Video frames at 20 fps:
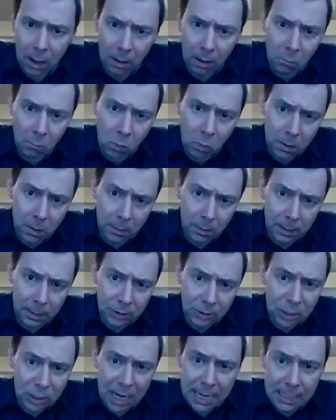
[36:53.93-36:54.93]
were
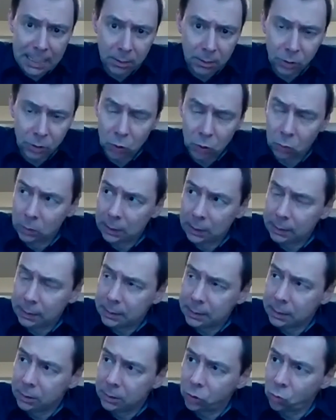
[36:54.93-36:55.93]
insane at all. I
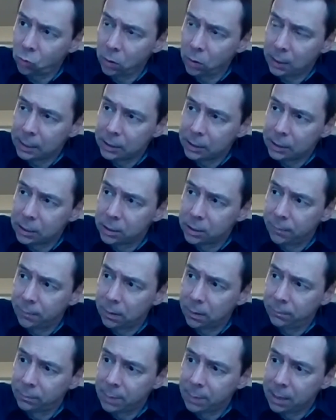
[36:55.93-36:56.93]
could see strong cases to
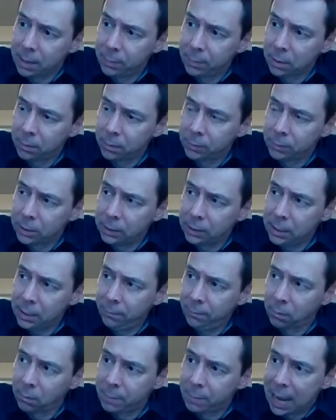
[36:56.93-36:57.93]
vote Remain, but I was a
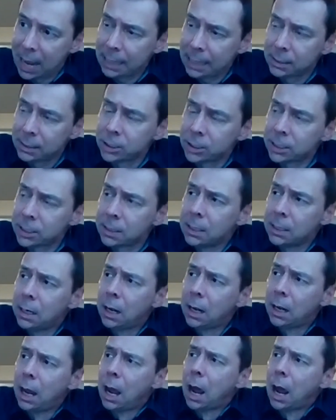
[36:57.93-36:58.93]
Leaver on balance.
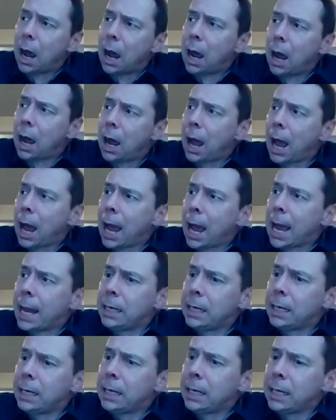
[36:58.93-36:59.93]

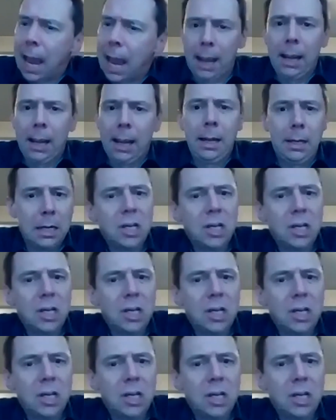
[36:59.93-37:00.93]
And yeah, it is
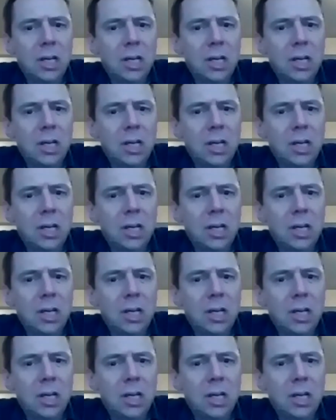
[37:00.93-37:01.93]
true. I think that
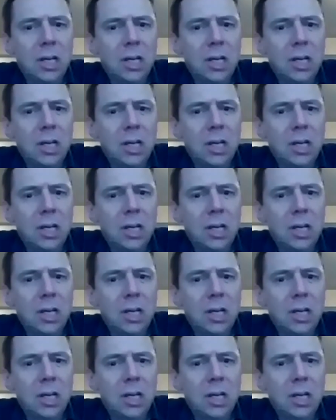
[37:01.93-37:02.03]
it would